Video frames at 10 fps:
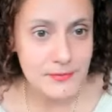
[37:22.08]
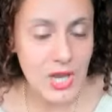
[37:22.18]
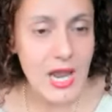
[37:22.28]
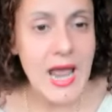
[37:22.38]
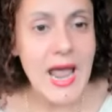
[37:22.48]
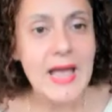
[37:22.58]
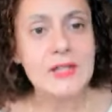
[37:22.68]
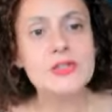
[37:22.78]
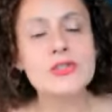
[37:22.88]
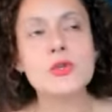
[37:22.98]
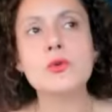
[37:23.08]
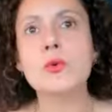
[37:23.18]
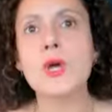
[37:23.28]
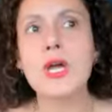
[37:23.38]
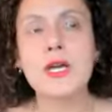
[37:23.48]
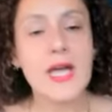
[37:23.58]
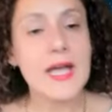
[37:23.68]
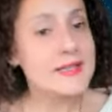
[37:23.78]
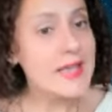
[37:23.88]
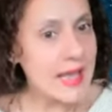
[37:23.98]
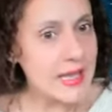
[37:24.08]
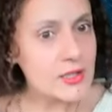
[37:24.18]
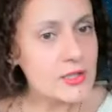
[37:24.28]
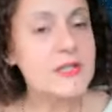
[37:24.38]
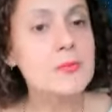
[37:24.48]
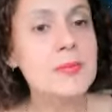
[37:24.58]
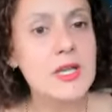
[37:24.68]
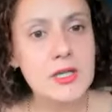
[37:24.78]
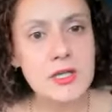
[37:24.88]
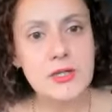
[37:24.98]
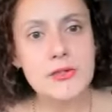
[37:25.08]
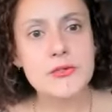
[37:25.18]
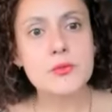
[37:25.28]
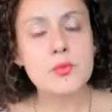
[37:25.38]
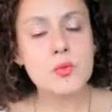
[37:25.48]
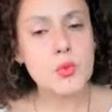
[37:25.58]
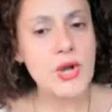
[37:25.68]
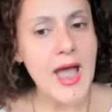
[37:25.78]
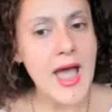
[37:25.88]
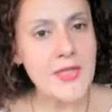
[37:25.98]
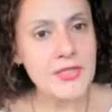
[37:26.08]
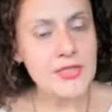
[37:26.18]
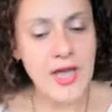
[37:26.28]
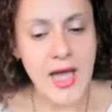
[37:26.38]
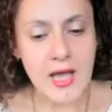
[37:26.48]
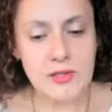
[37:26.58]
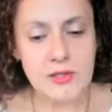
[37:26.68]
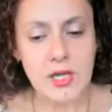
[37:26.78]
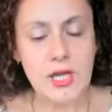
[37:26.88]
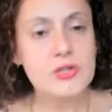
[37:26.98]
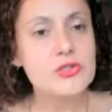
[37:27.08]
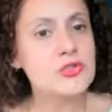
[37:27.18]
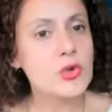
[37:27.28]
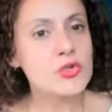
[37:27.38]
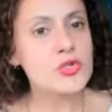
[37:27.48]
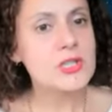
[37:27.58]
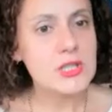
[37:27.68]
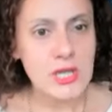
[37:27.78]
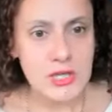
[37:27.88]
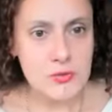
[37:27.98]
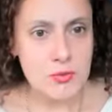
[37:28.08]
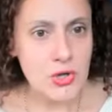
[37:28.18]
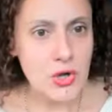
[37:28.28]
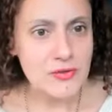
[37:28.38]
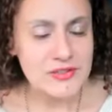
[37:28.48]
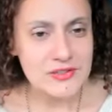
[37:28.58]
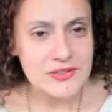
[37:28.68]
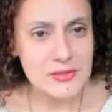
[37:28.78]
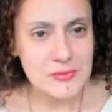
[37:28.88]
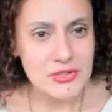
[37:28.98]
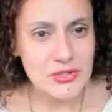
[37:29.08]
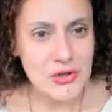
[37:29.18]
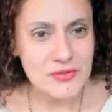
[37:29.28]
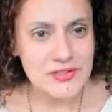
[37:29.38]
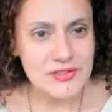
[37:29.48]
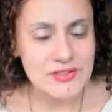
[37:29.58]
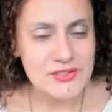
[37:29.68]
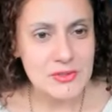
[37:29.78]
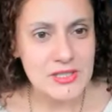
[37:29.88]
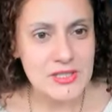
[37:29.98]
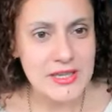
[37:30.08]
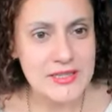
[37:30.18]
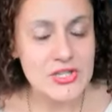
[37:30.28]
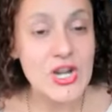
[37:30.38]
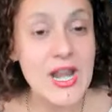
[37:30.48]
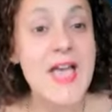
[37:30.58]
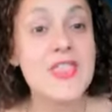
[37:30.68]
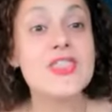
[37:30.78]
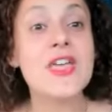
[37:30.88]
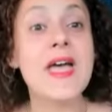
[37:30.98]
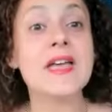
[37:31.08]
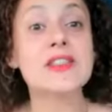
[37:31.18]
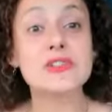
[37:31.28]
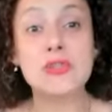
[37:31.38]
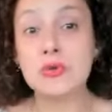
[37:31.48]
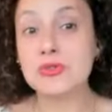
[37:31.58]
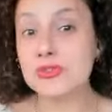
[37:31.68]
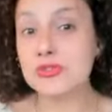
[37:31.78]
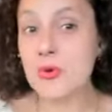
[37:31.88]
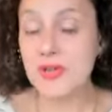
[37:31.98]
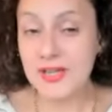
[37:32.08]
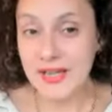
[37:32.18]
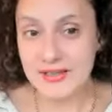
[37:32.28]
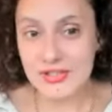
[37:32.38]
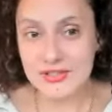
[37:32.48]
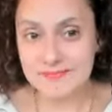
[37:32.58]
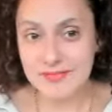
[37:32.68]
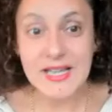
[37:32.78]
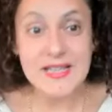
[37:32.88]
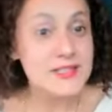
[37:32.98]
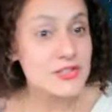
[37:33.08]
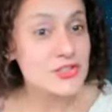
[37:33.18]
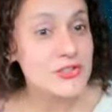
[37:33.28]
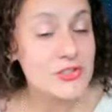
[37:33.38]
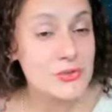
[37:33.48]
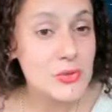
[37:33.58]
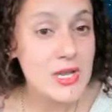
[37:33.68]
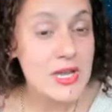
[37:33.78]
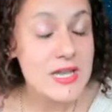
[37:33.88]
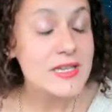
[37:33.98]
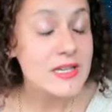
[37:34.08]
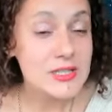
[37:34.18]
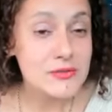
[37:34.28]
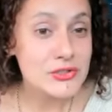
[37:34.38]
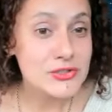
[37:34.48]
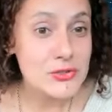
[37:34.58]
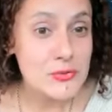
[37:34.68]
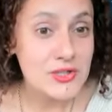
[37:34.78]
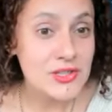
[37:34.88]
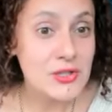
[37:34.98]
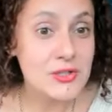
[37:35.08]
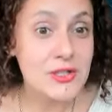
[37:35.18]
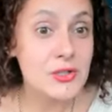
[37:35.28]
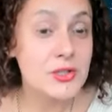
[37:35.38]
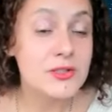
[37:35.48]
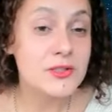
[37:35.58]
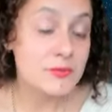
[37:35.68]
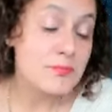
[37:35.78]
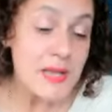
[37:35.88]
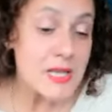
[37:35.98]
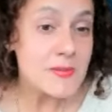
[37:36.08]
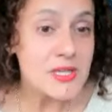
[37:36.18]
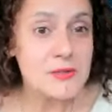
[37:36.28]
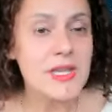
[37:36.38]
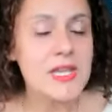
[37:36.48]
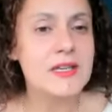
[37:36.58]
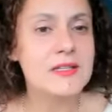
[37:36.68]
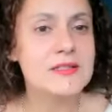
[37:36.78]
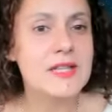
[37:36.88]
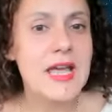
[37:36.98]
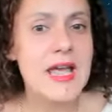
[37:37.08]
right. and so again it's because we're at that social engagement nervous system to nervous system connection and then the soul to soul connection and i teach this to caregivers too with their, their, their babies because